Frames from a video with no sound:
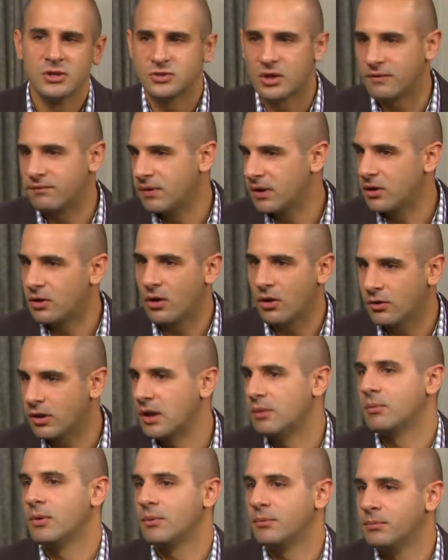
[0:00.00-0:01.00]
So I figured,
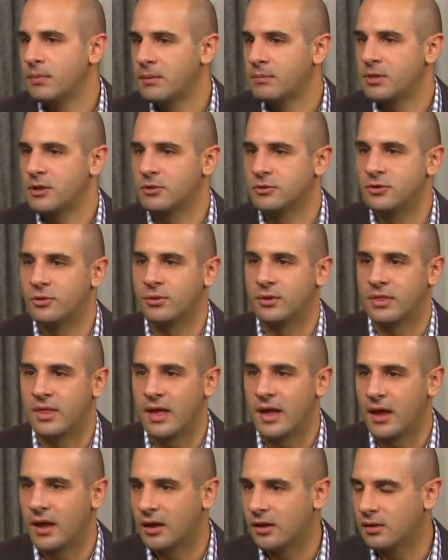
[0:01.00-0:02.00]
okay, well, maybe they're doing
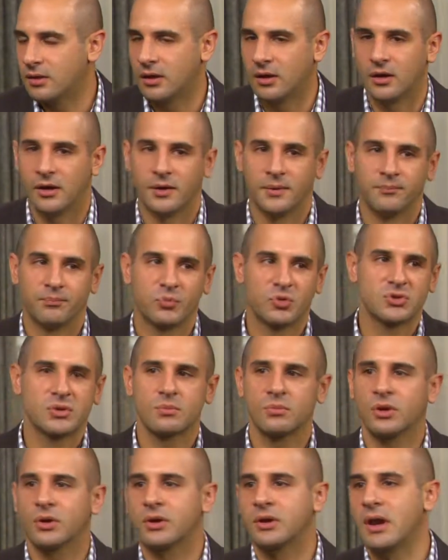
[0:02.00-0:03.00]
that. Um, so
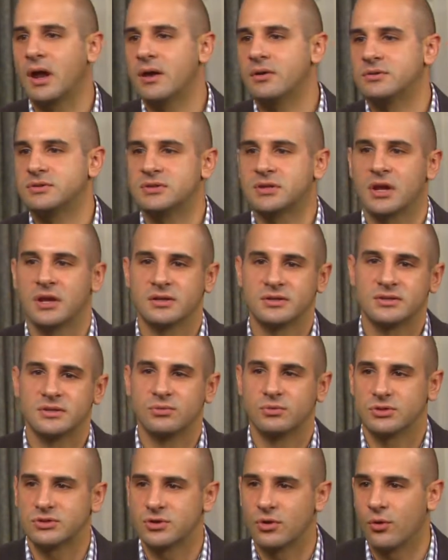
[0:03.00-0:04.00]
I'm looking out and just kind of seeing
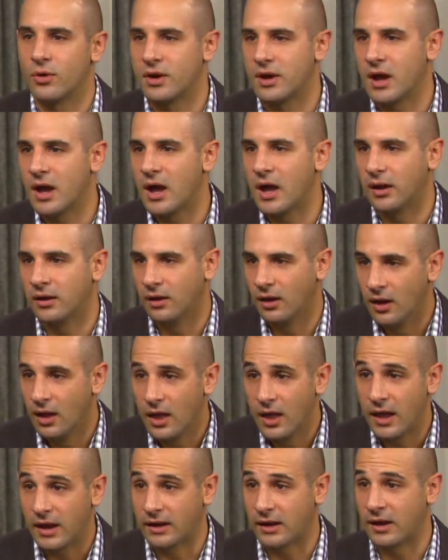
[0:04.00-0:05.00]
what's going on.
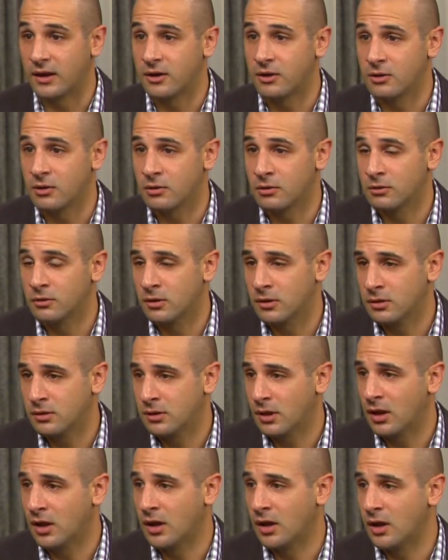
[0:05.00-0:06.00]
And I heard,
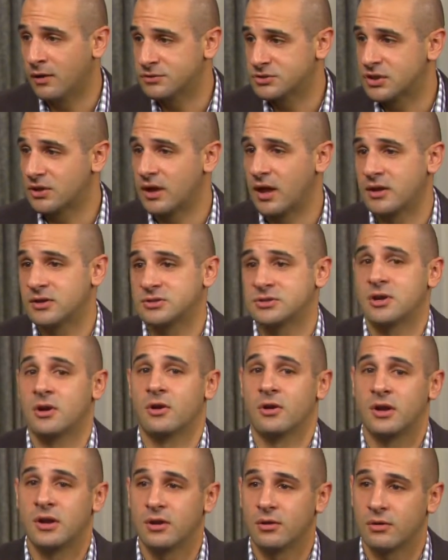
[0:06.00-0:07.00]
uh, all of a sudden, I
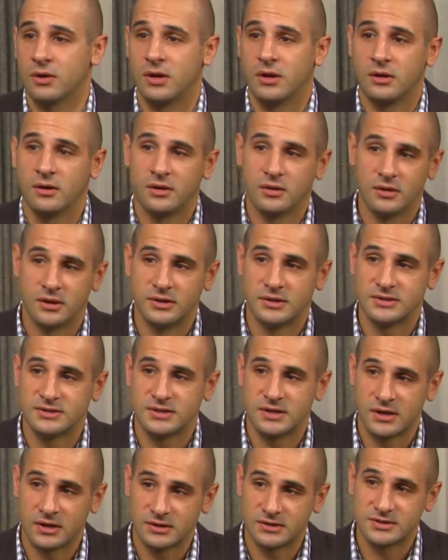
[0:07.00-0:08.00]
started hearing the
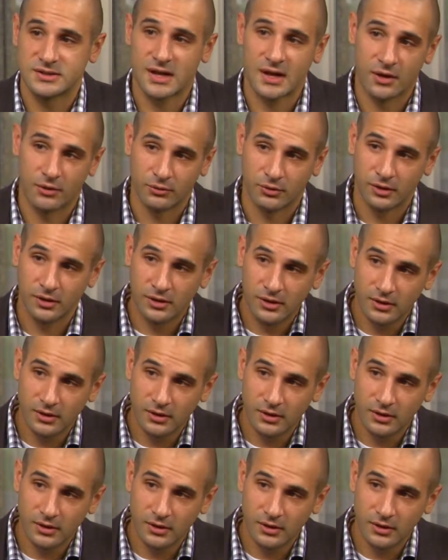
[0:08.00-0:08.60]
distinct sound